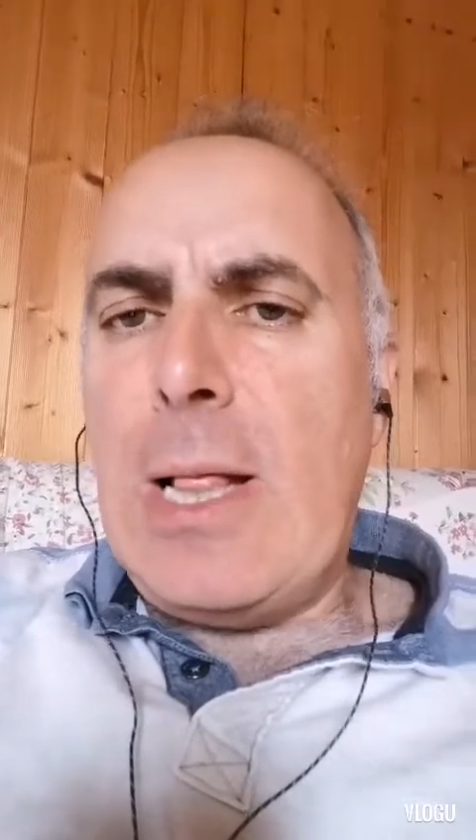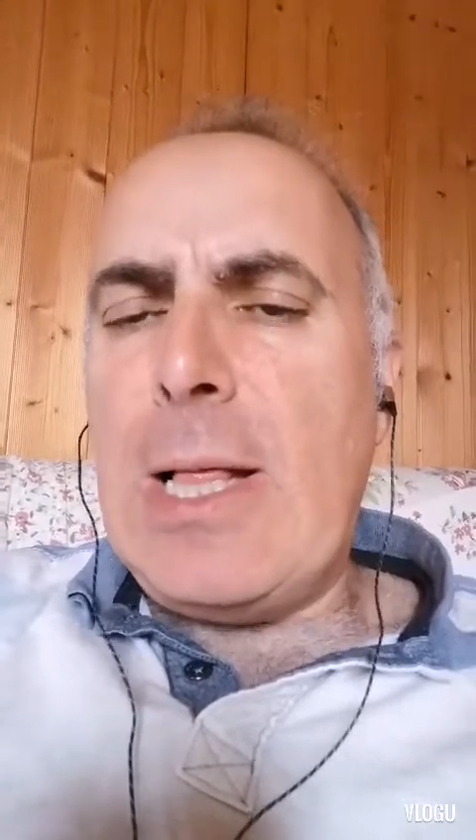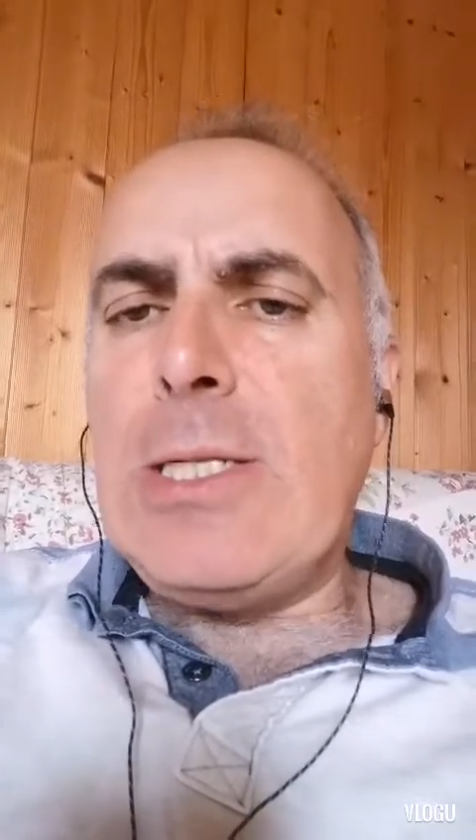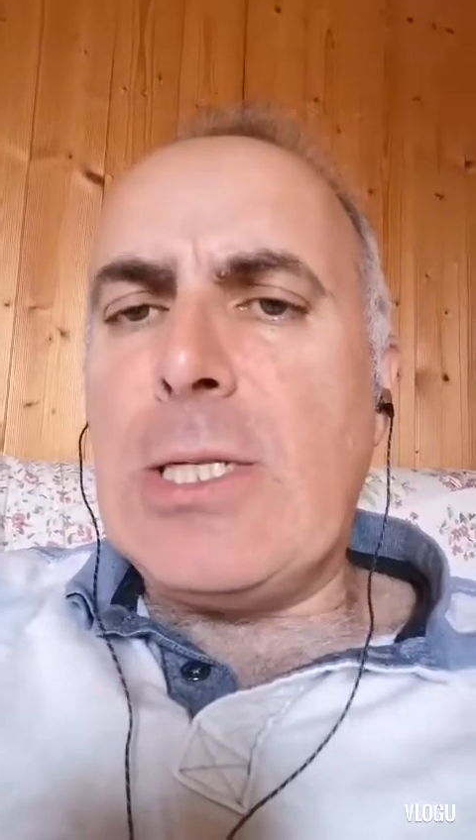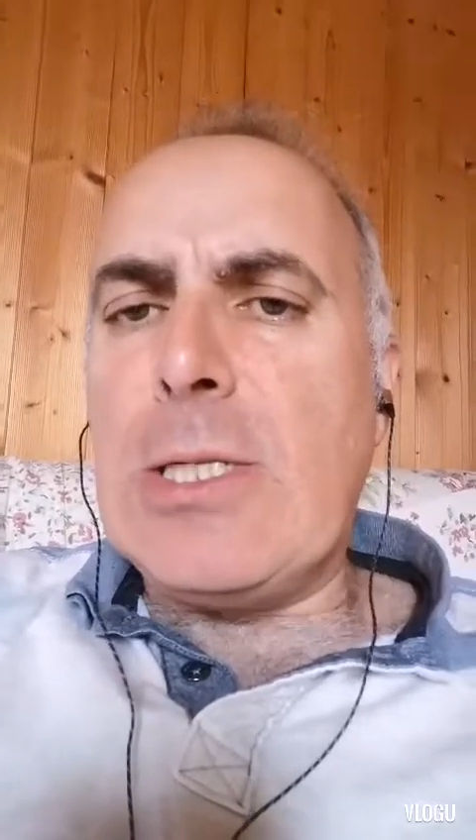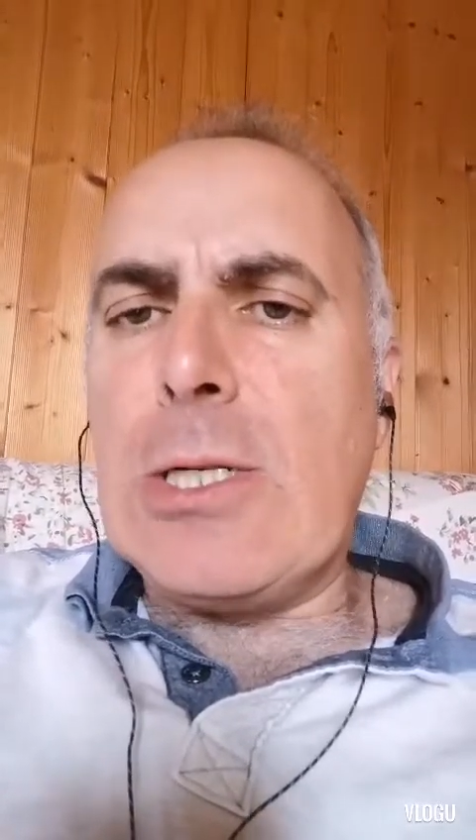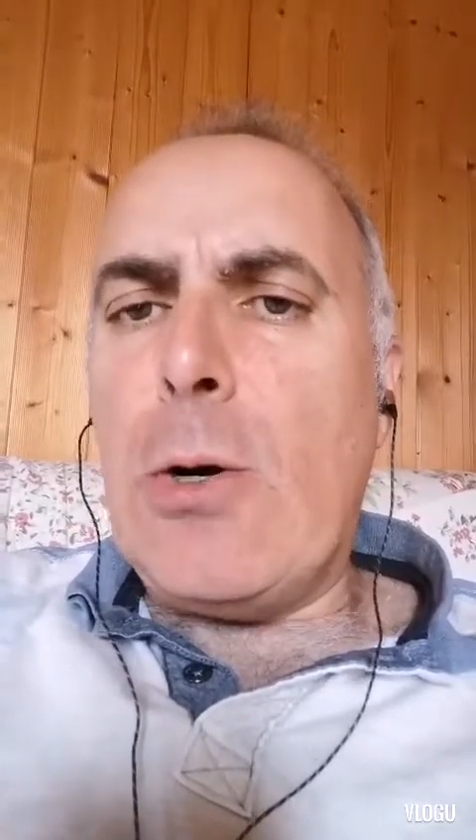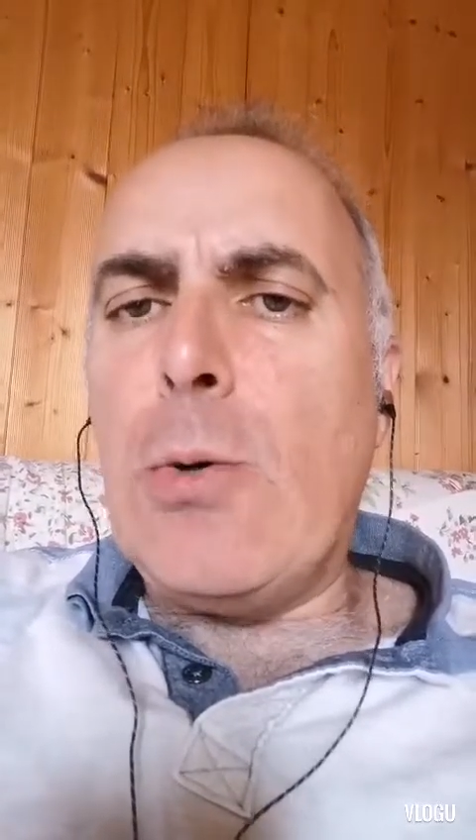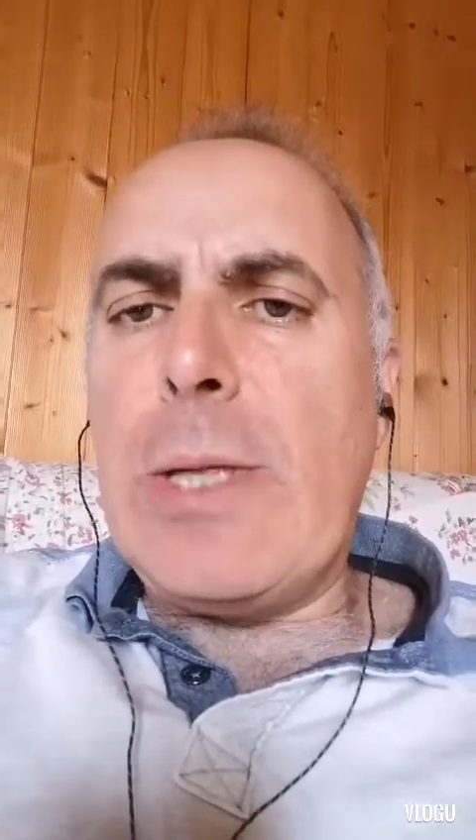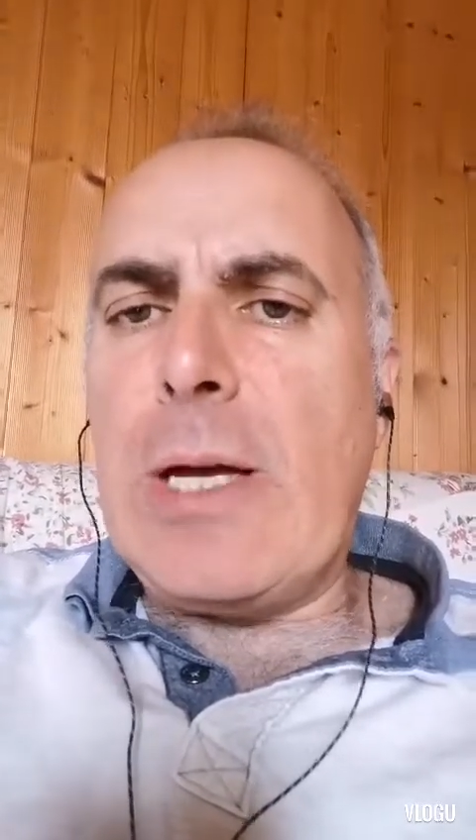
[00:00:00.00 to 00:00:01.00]
listen to
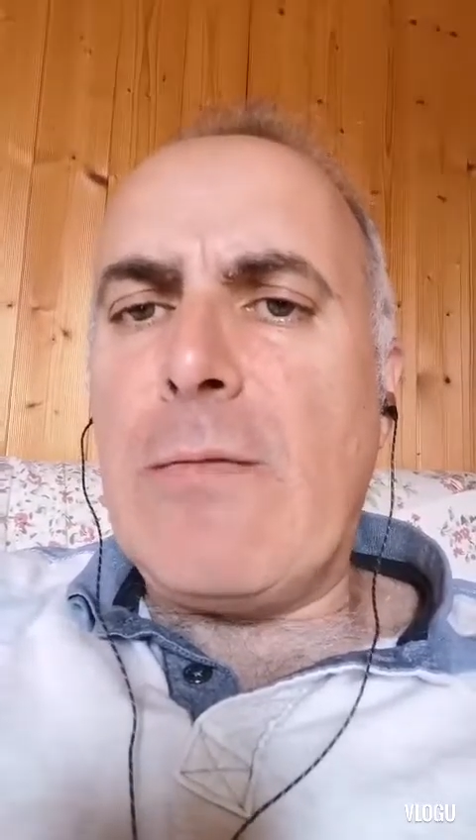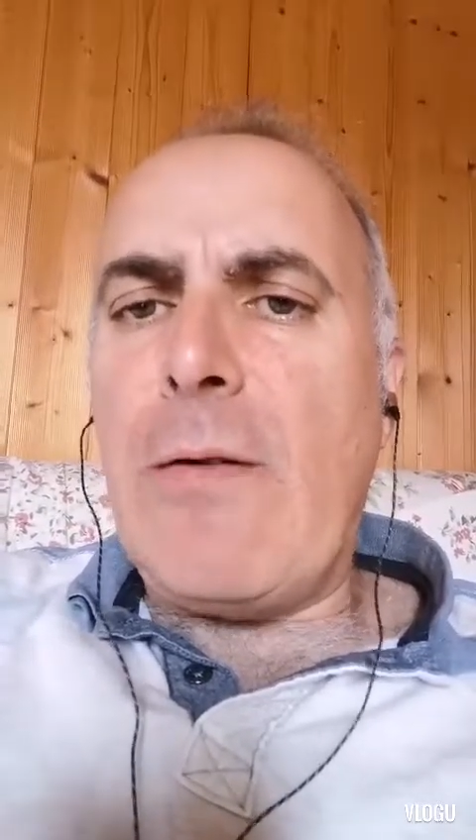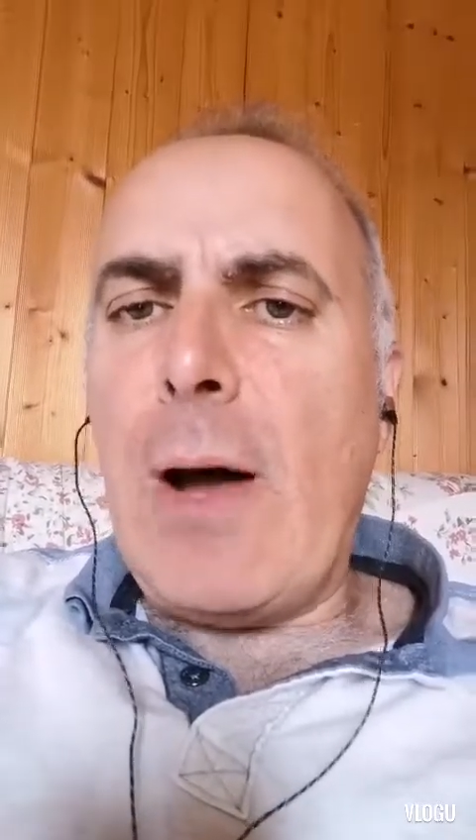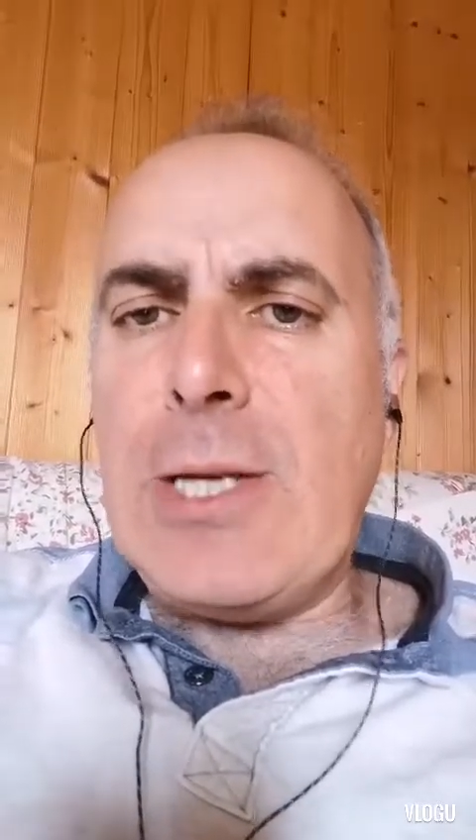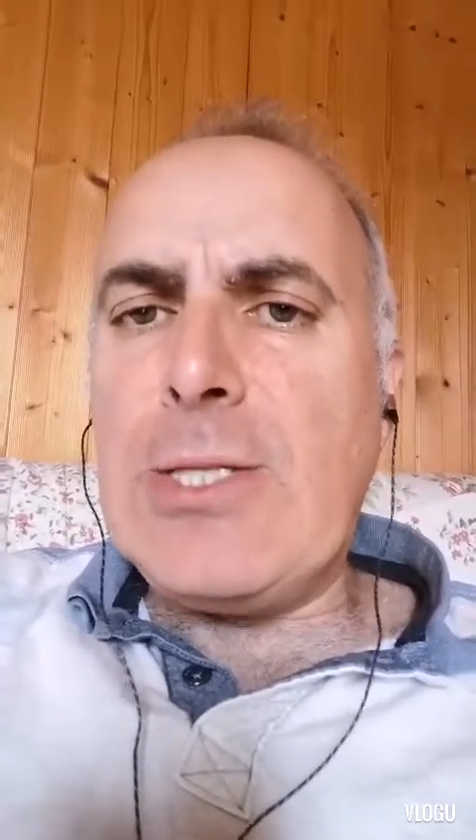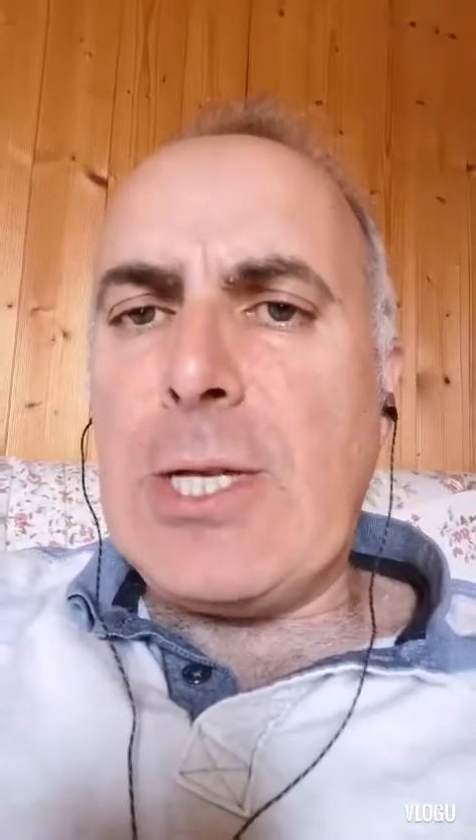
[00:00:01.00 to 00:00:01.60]
all the advice